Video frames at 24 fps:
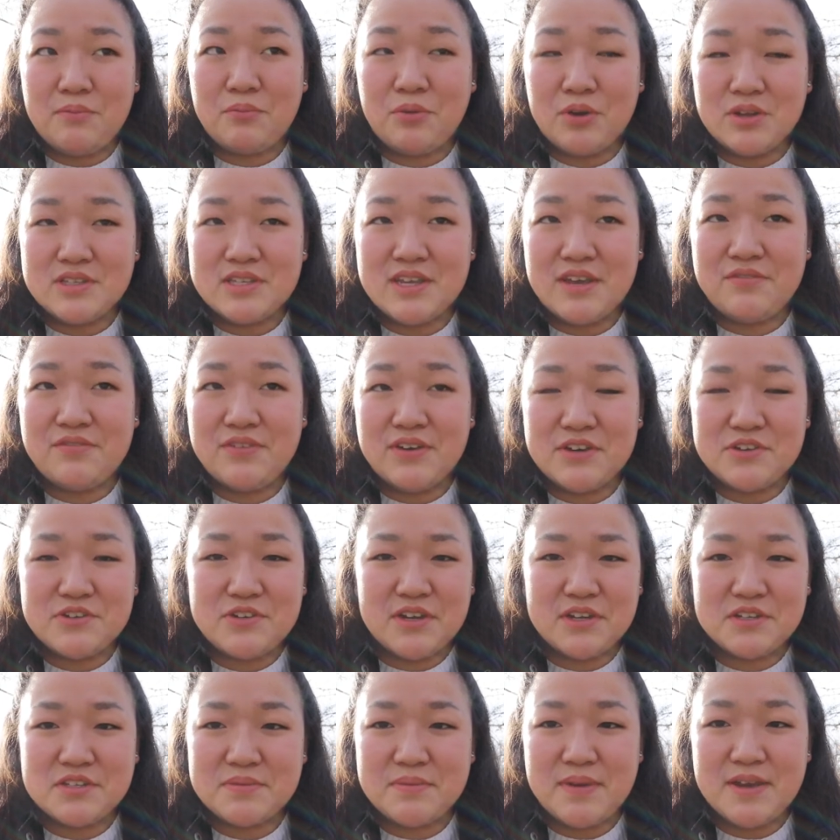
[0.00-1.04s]
Once I finish
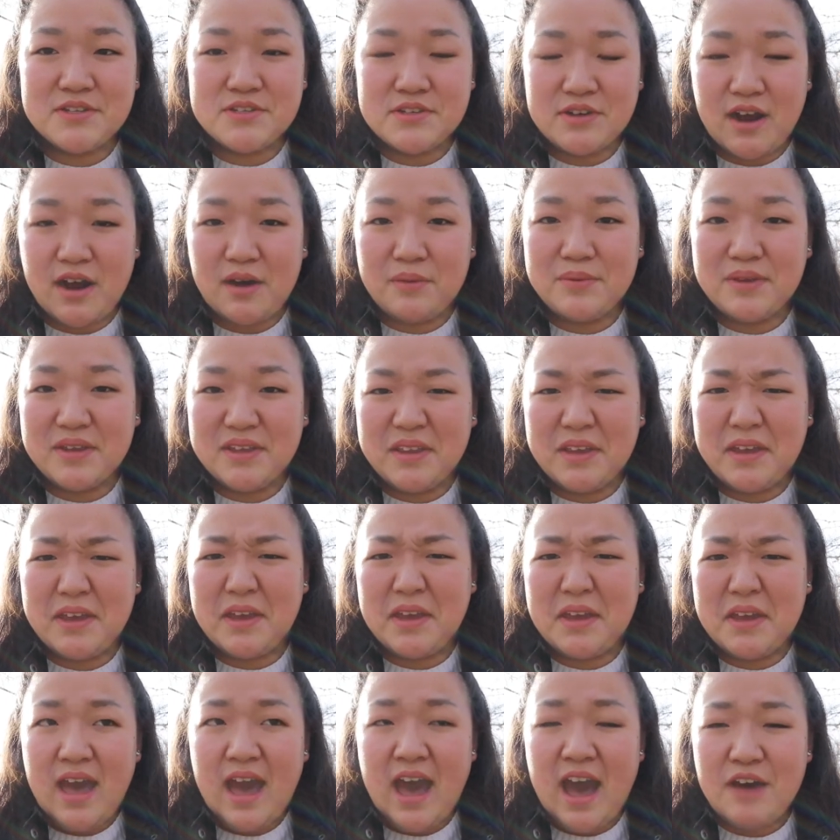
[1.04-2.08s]
next semester, I'll be
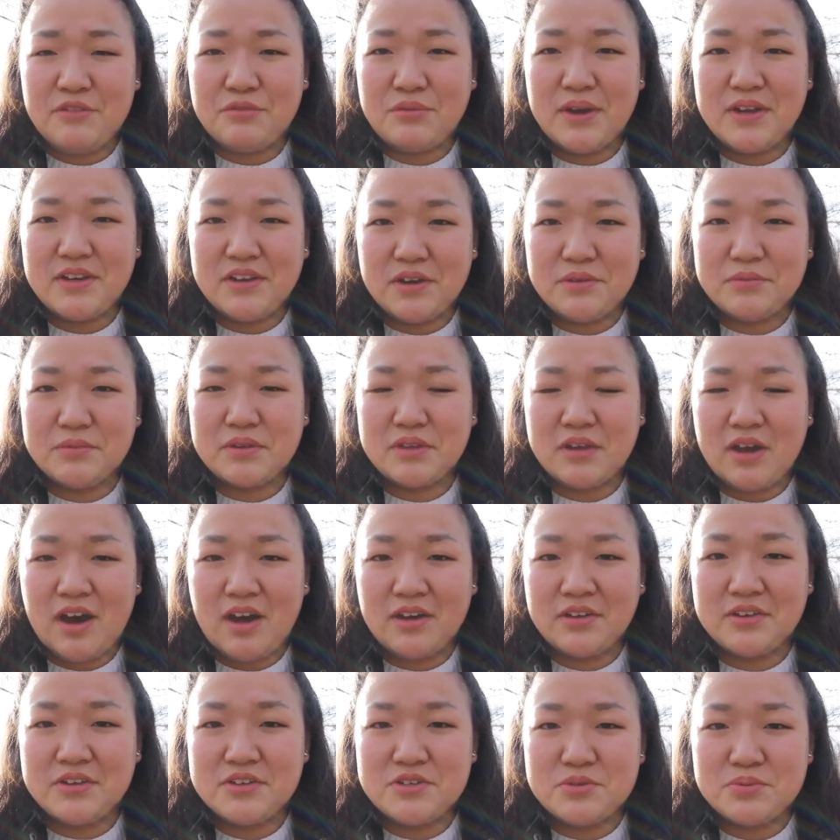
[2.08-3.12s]
halfway done with
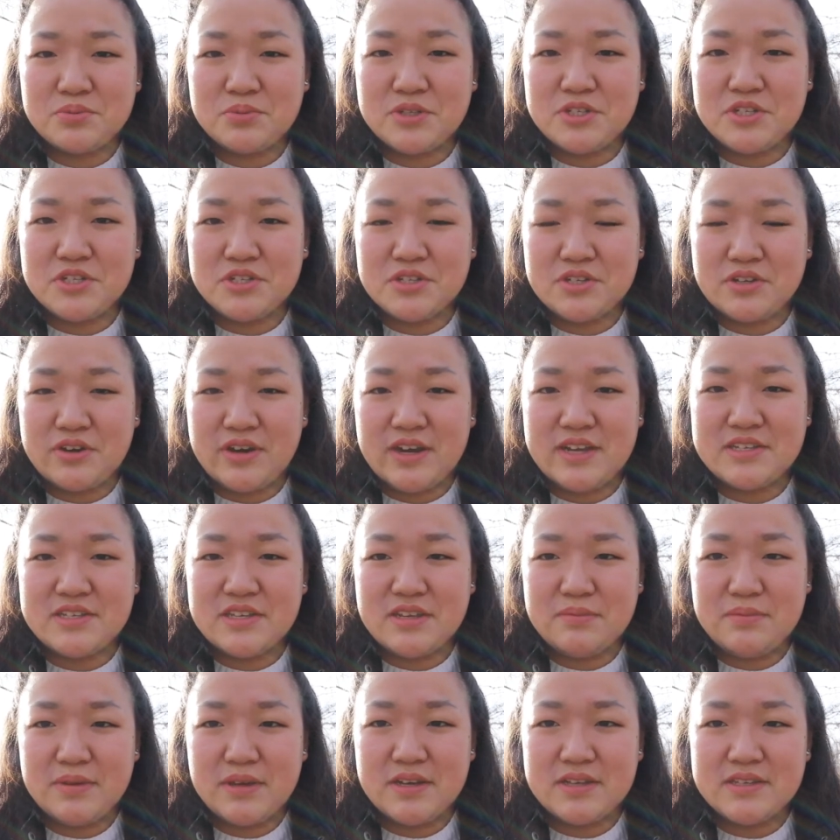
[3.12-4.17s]
college, which is
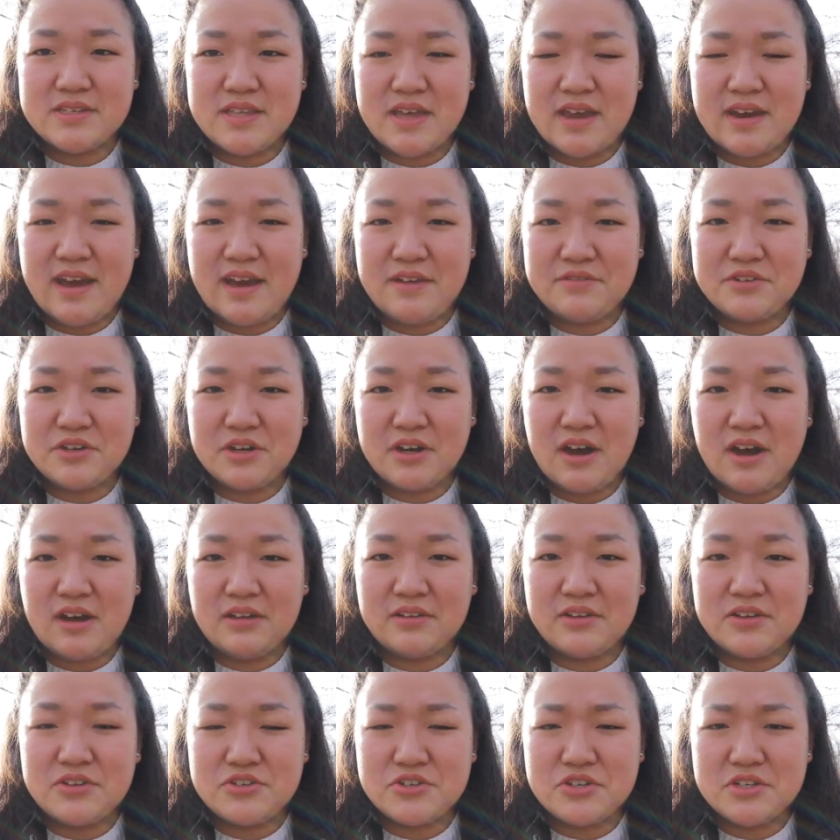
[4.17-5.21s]
crazy because then after
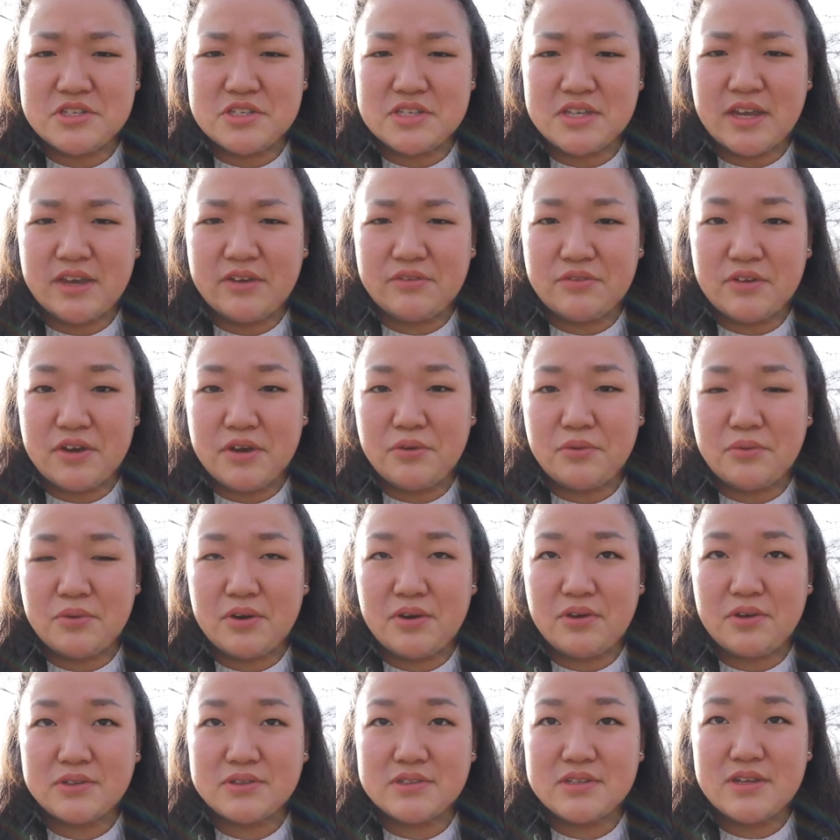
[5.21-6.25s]
college, it's real
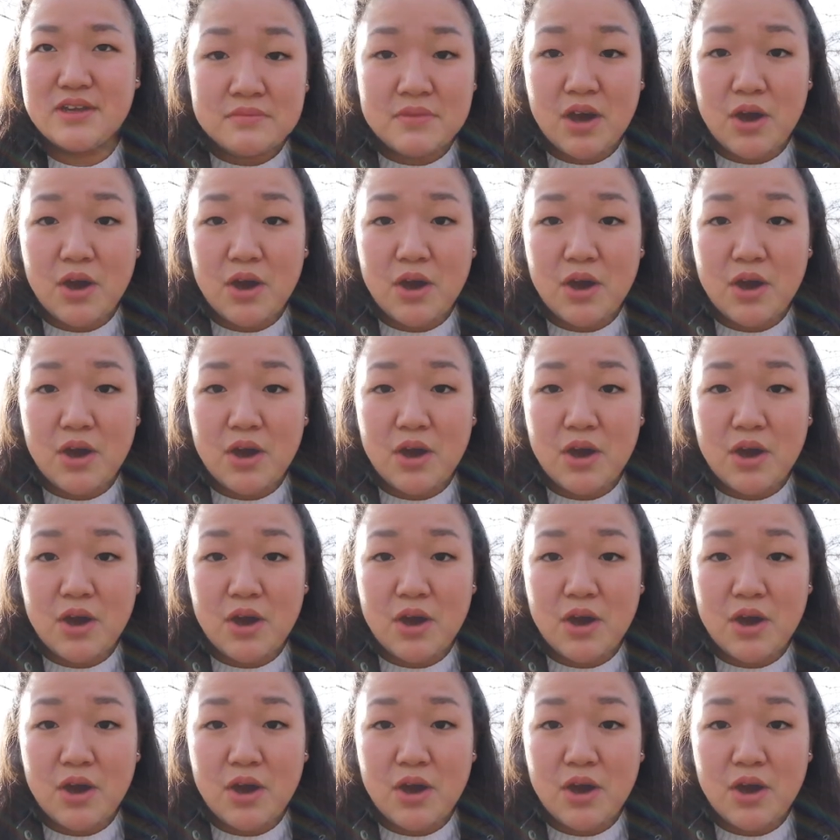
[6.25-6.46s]
world.